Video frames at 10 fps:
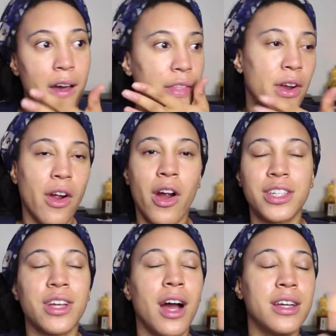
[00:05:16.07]
There
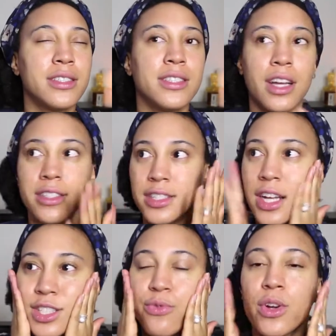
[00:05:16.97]
are tons and tons and
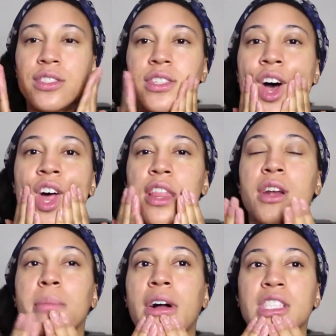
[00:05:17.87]
tons of words that
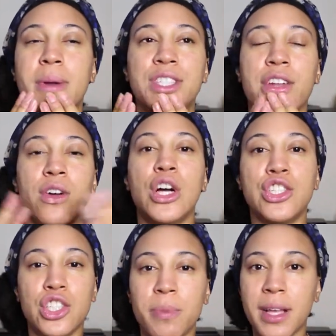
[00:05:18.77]
are blocked on my channel,
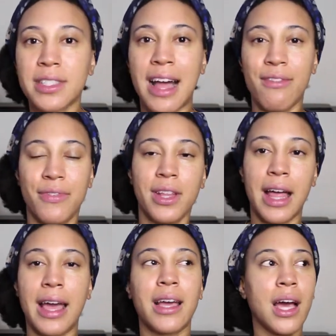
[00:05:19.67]
just because I feel
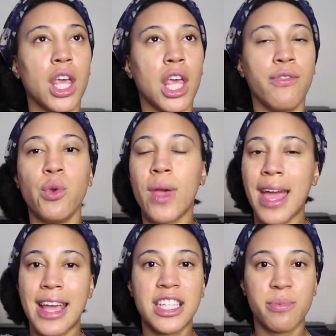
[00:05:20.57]
like if you
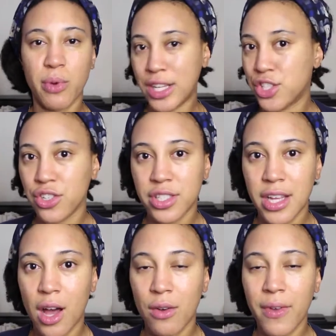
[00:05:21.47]
can't express
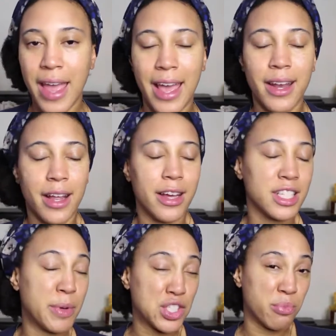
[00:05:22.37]
yourself and uh,
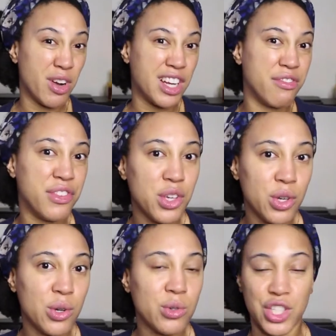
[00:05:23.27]
express your point of
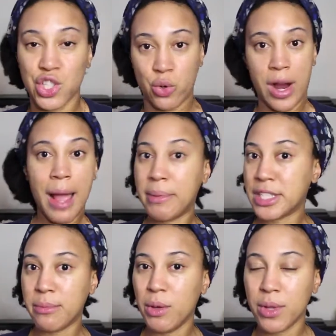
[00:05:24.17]
view, describe it
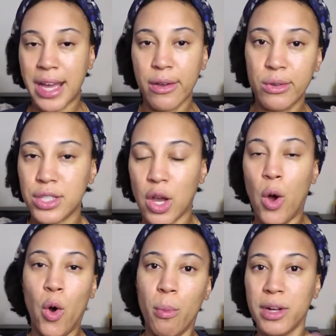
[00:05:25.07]
to me without using a
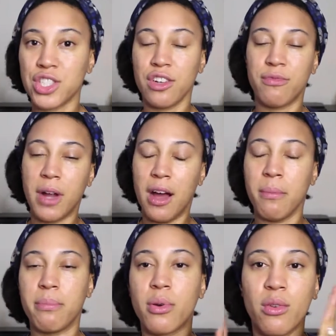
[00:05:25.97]
whole bunch of
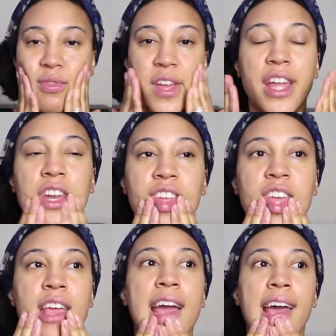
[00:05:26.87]
uh,
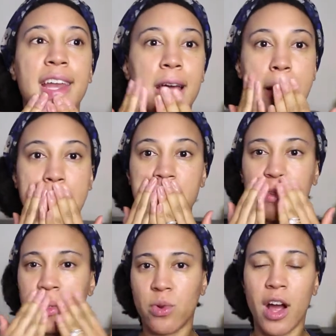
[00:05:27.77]
profanity and um,
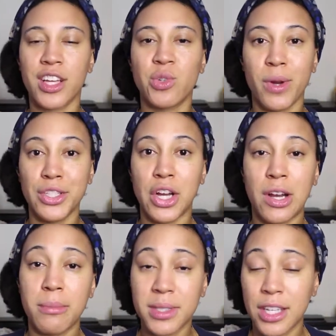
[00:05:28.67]
derogatory
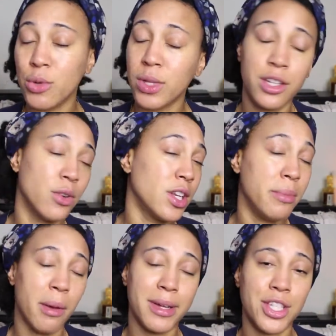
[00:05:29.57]
terms, then you really don't need
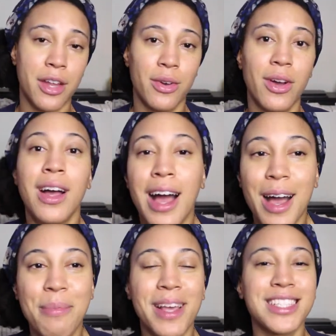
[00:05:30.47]
to be on my channel.
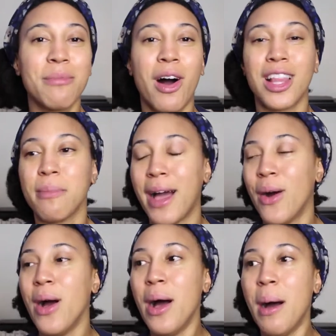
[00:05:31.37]
Uh, because I'm all
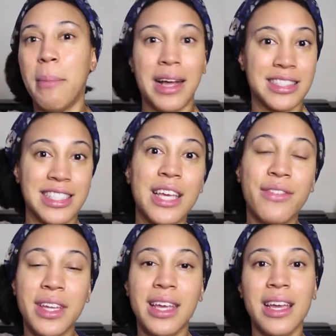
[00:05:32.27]
about
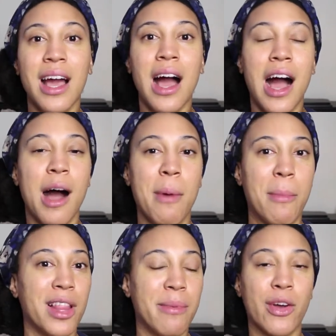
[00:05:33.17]
positivity, um,
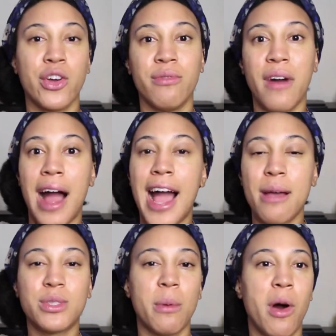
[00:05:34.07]
I'm all about good
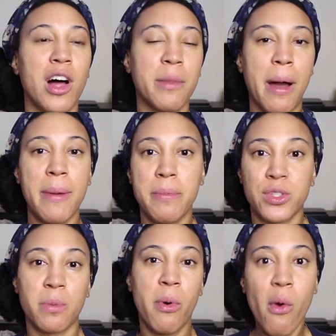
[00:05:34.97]
vibes, I'm all about
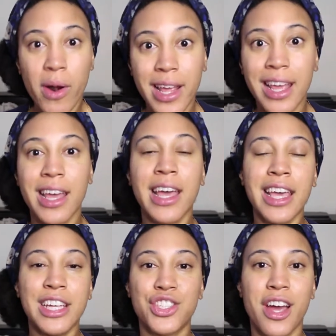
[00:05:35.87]
people supporting
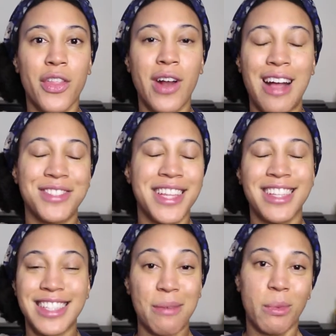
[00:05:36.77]
each other. I've said
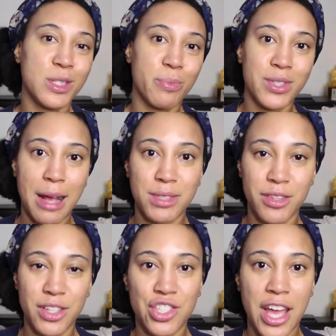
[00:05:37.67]
this like multiple times
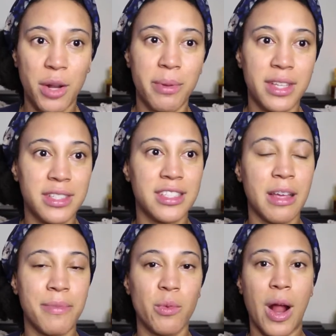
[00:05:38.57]
on this channel, but this is
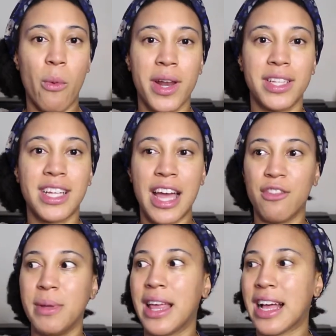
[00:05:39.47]
something where I want it to kind
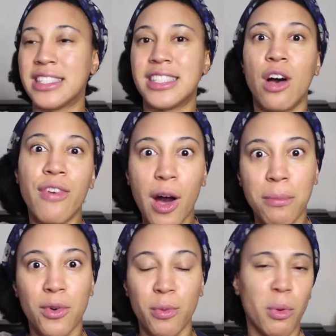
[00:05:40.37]
of be like a
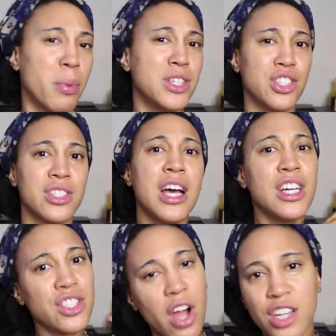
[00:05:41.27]
self-help group where we just
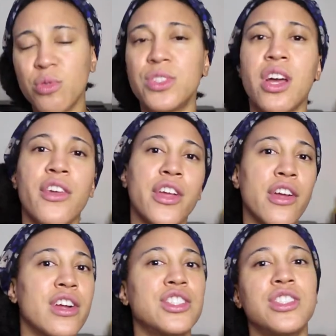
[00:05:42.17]
talk to each other,
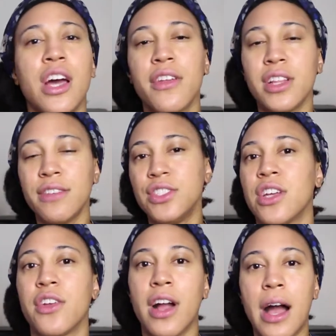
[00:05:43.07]
encourage each other, lift each
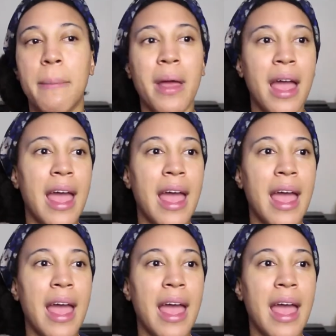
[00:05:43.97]
other up.